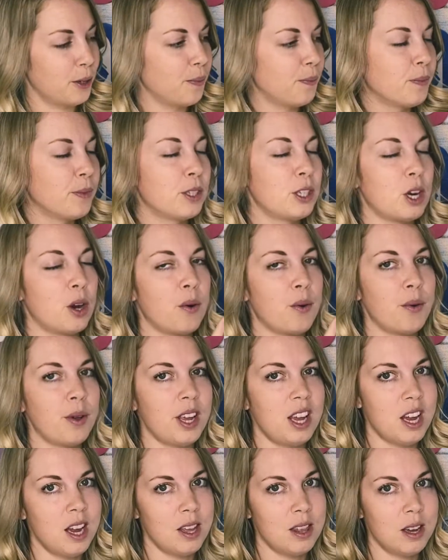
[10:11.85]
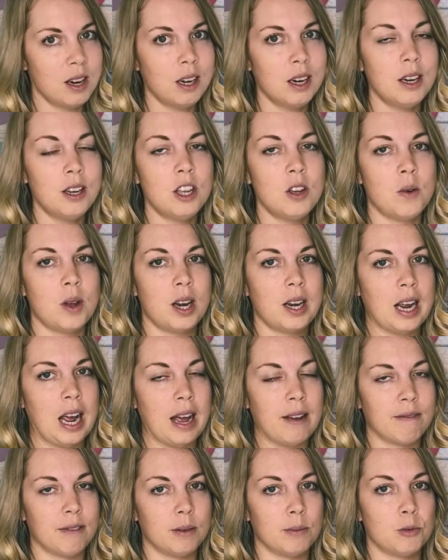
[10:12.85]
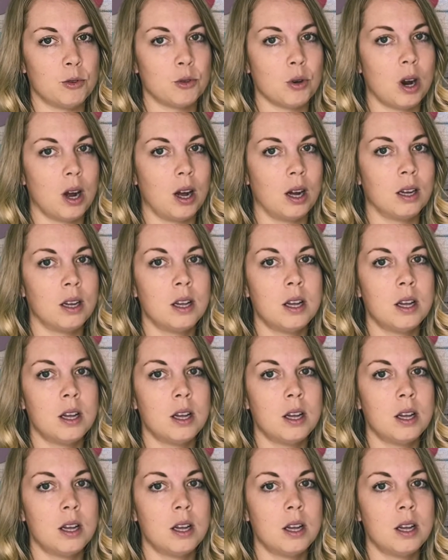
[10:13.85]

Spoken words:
So either you can have them draw